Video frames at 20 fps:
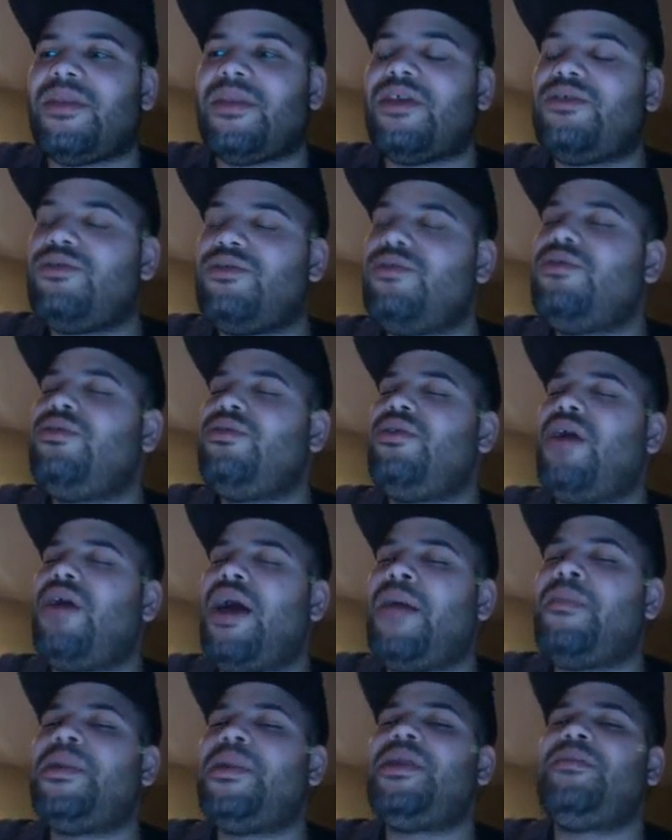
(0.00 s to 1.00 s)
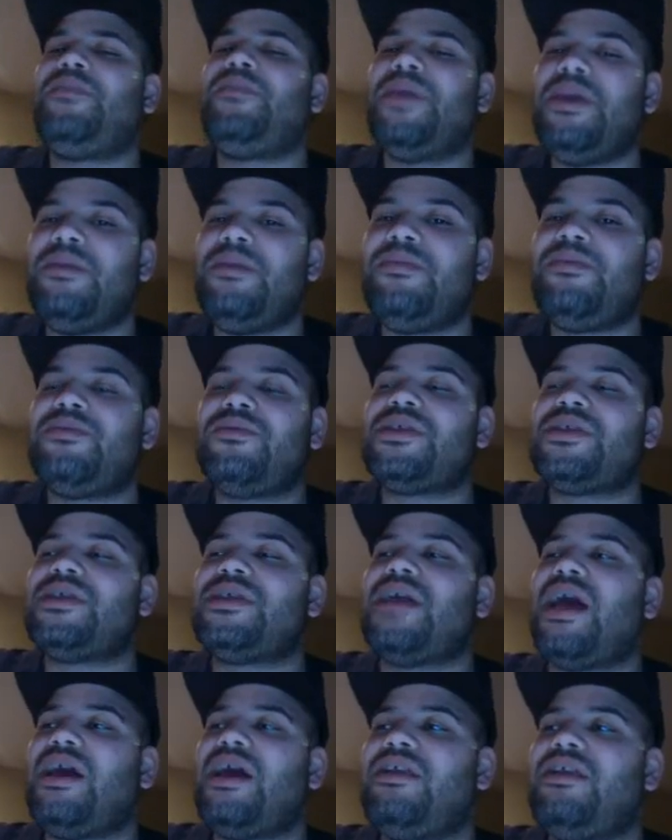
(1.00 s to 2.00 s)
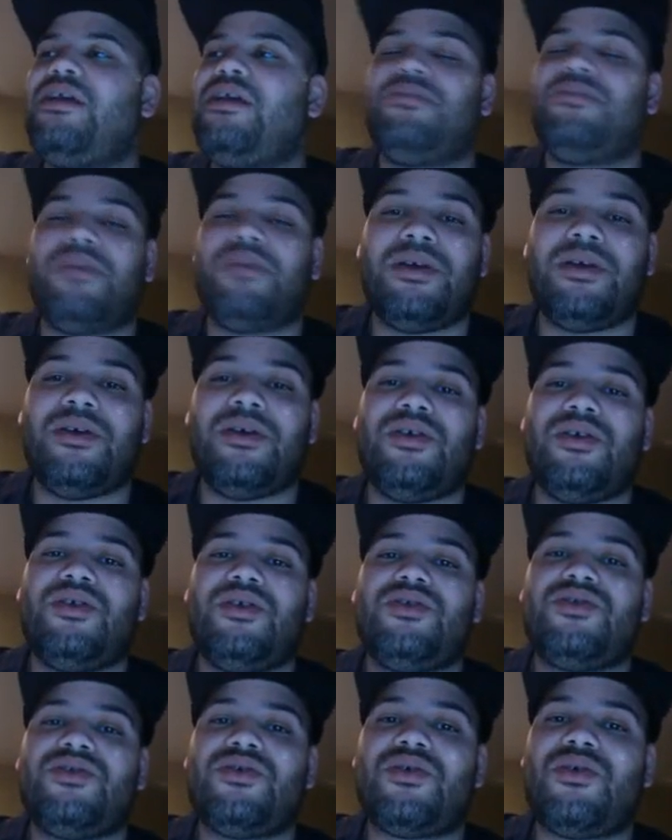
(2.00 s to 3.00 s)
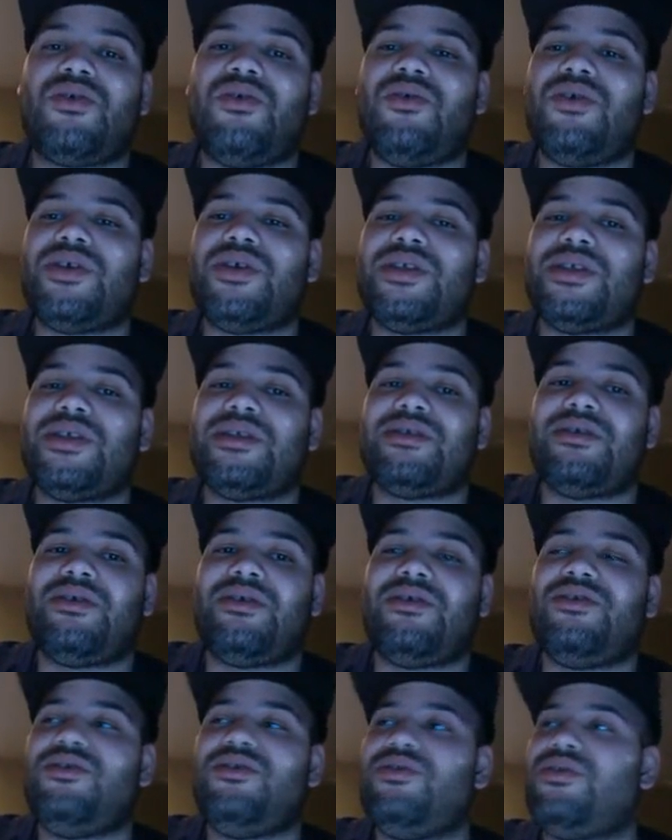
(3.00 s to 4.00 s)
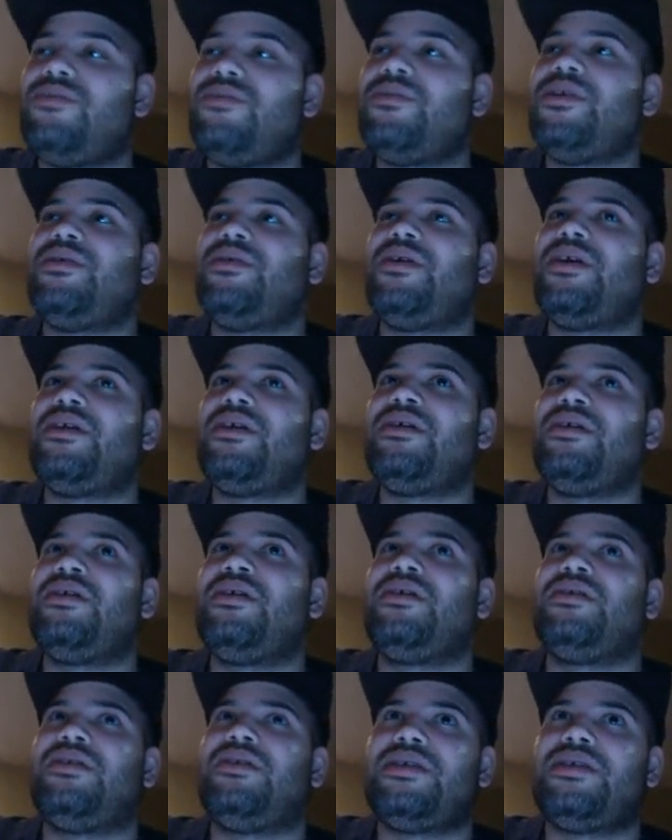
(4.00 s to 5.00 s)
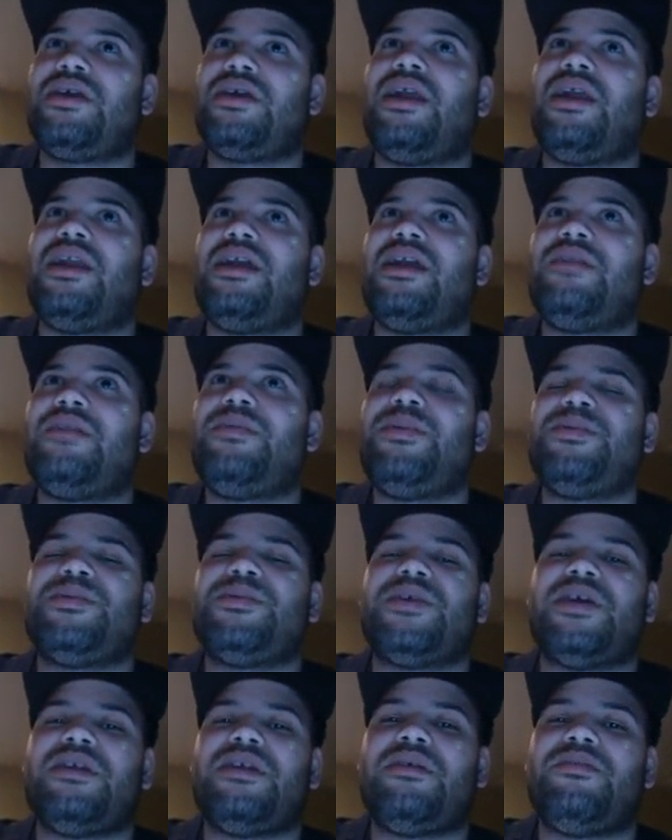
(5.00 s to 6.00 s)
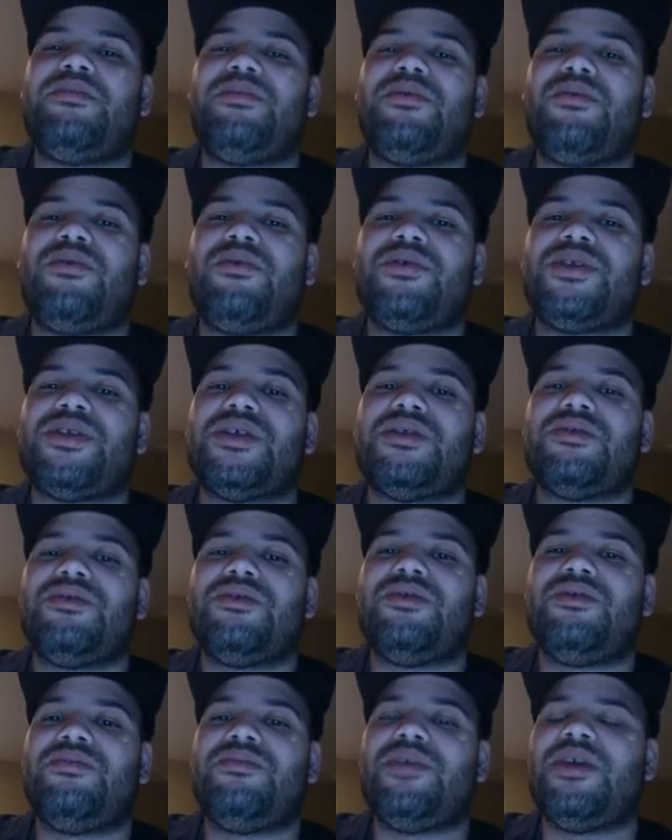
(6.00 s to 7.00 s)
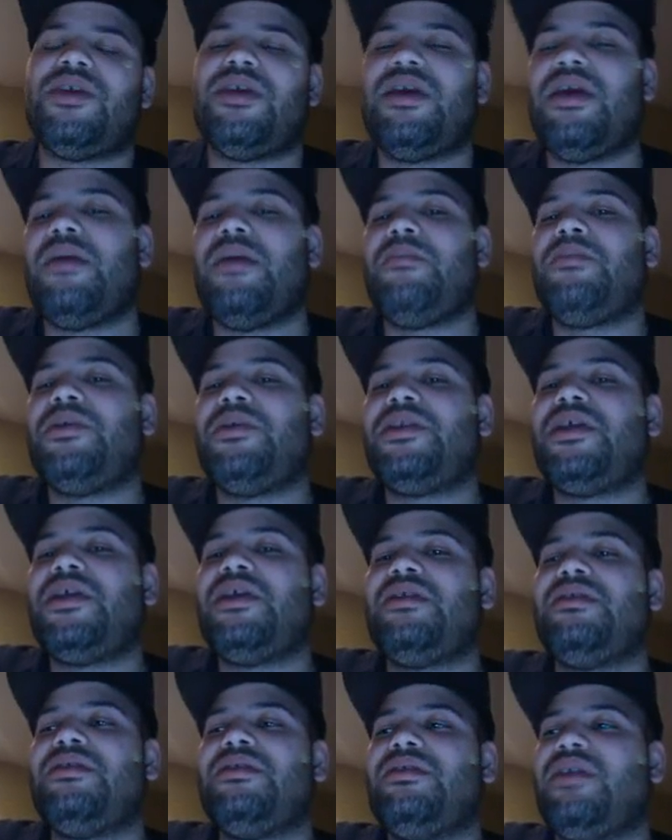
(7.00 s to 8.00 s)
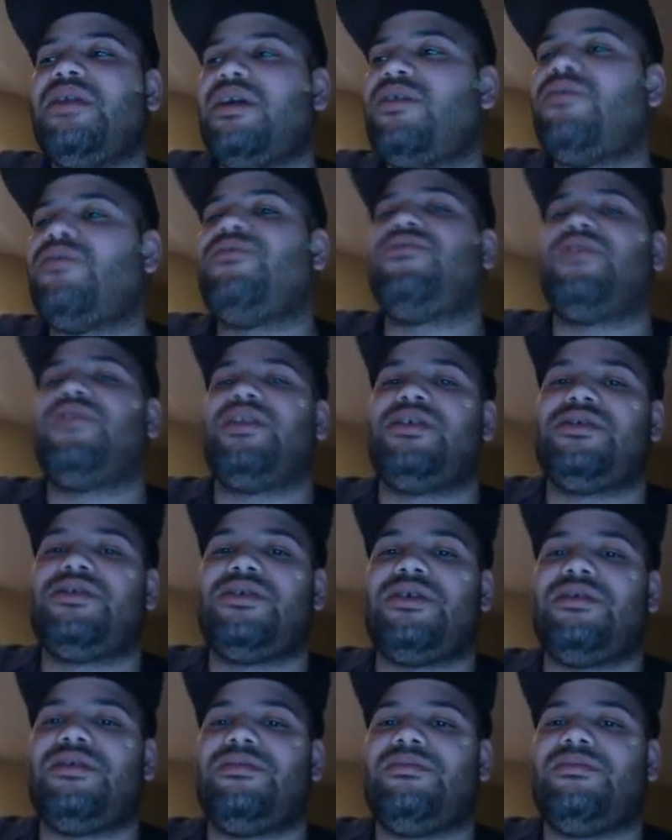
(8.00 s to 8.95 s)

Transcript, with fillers: Do you know how many people sign up to courses on Udemy, right? They sign, a lot of people sign up on courses on Udemy, but then they don't finish it.